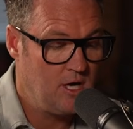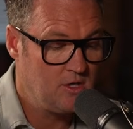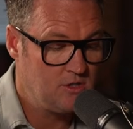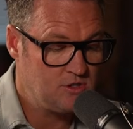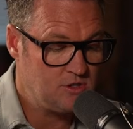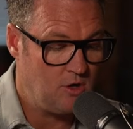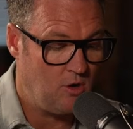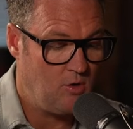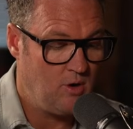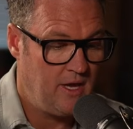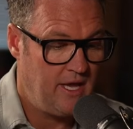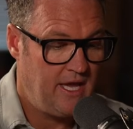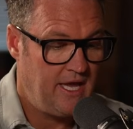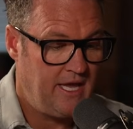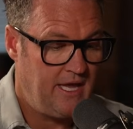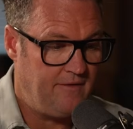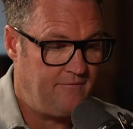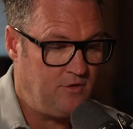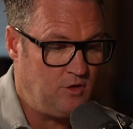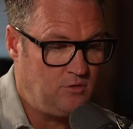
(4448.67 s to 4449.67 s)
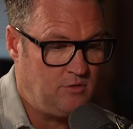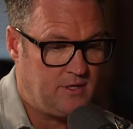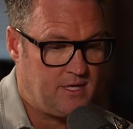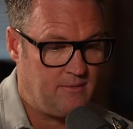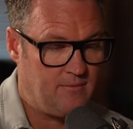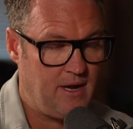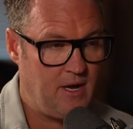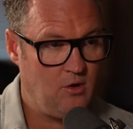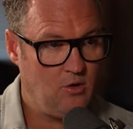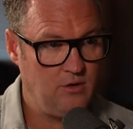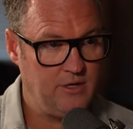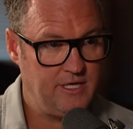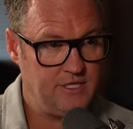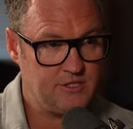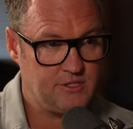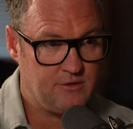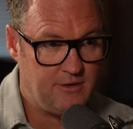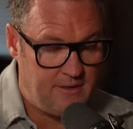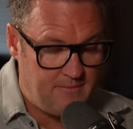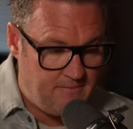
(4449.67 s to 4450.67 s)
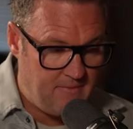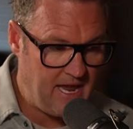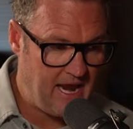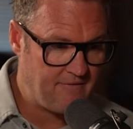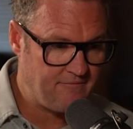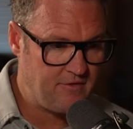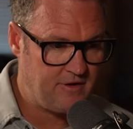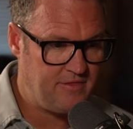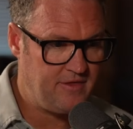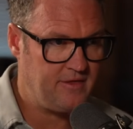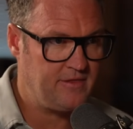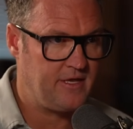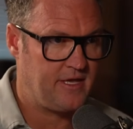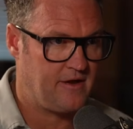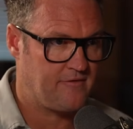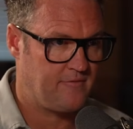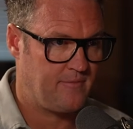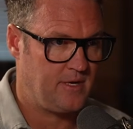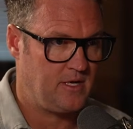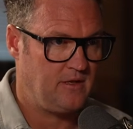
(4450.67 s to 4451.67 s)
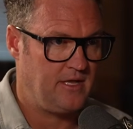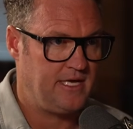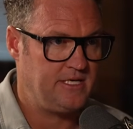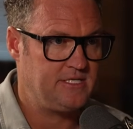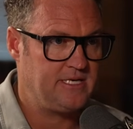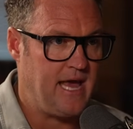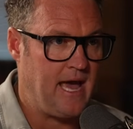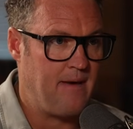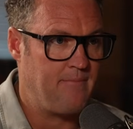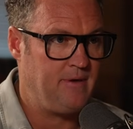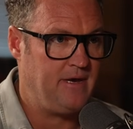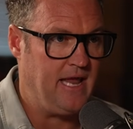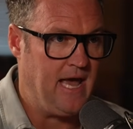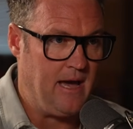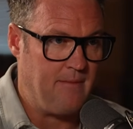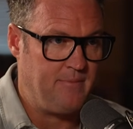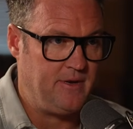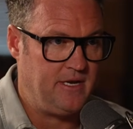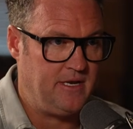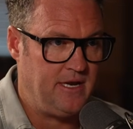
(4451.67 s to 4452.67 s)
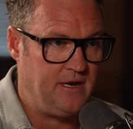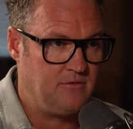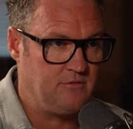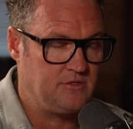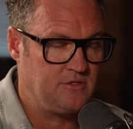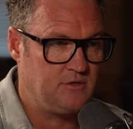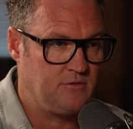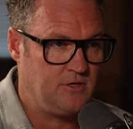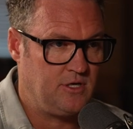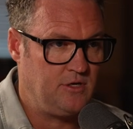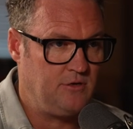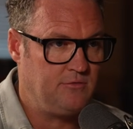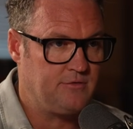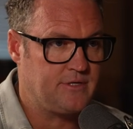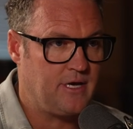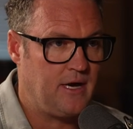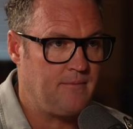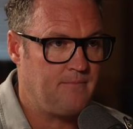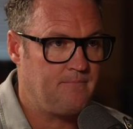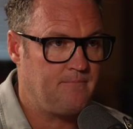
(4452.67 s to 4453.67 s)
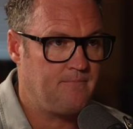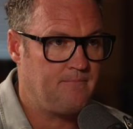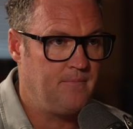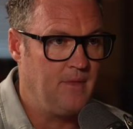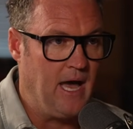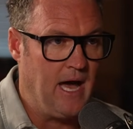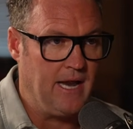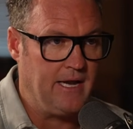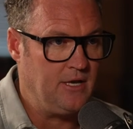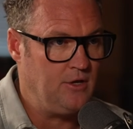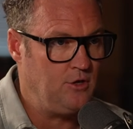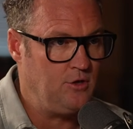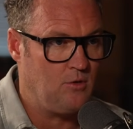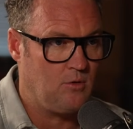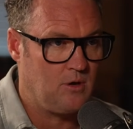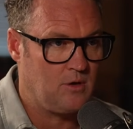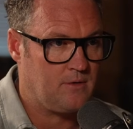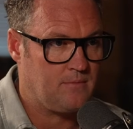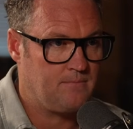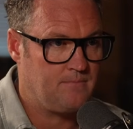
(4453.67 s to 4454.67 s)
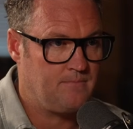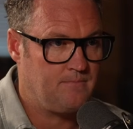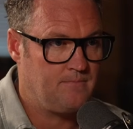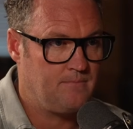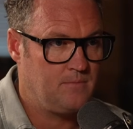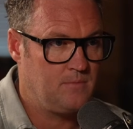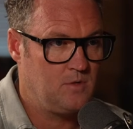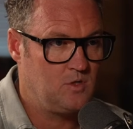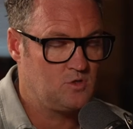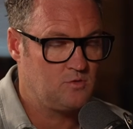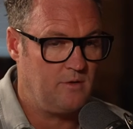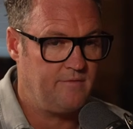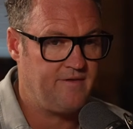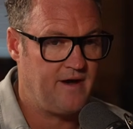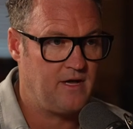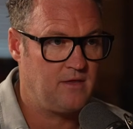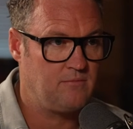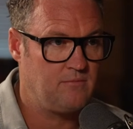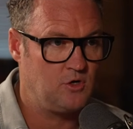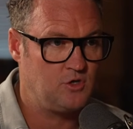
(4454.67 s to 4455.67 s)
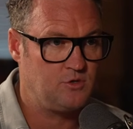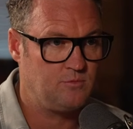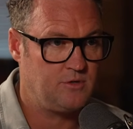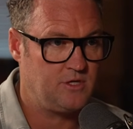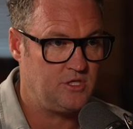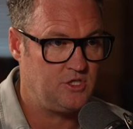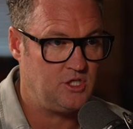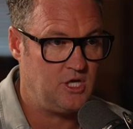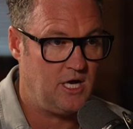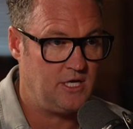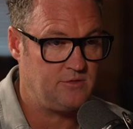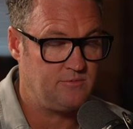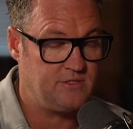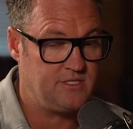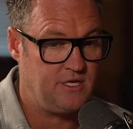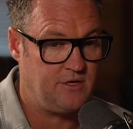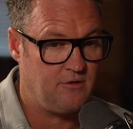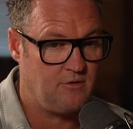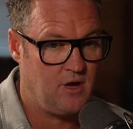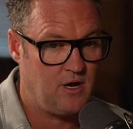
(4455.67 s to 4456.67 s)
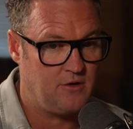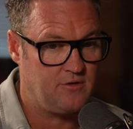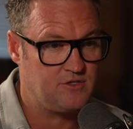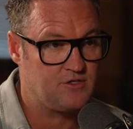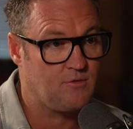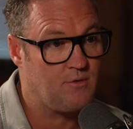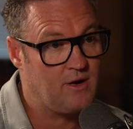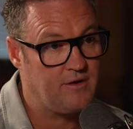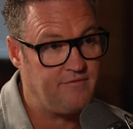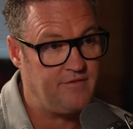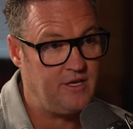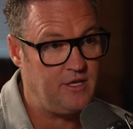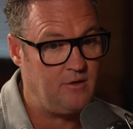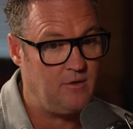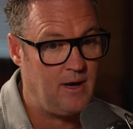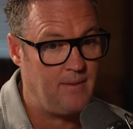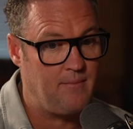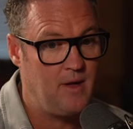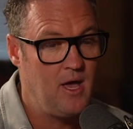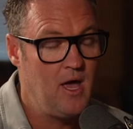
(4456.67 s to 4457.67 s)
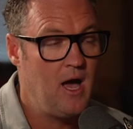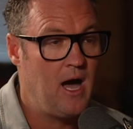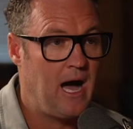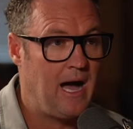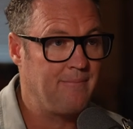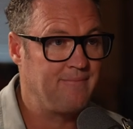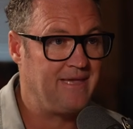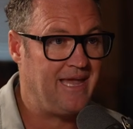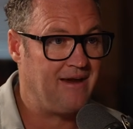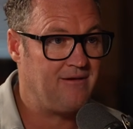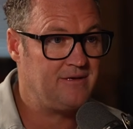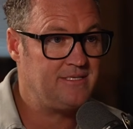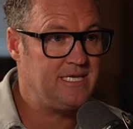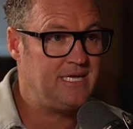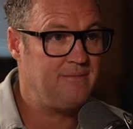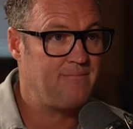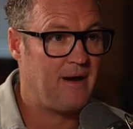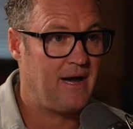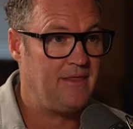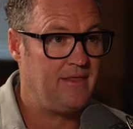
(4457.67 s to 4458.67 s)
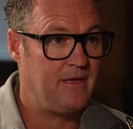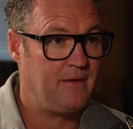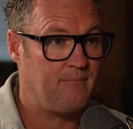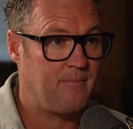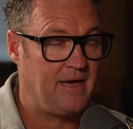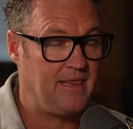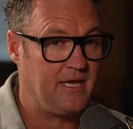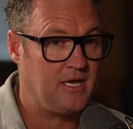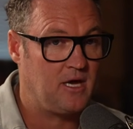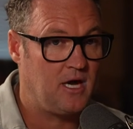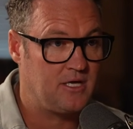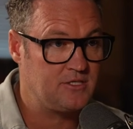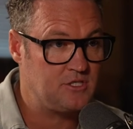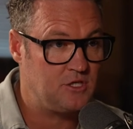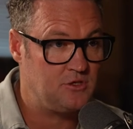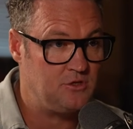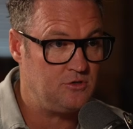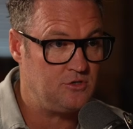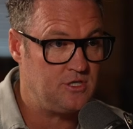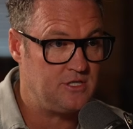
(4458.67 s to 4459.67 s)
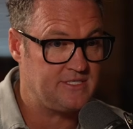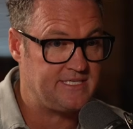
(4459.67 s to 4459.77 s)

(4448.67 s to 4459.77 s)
So if you look at my whole history, everything the government alleged happened in Arizona and Utah, not in New York. So we filed a motion with the judge and we said, Your Honor, this is the wrong venue. I'm guaranteed by the Constitution.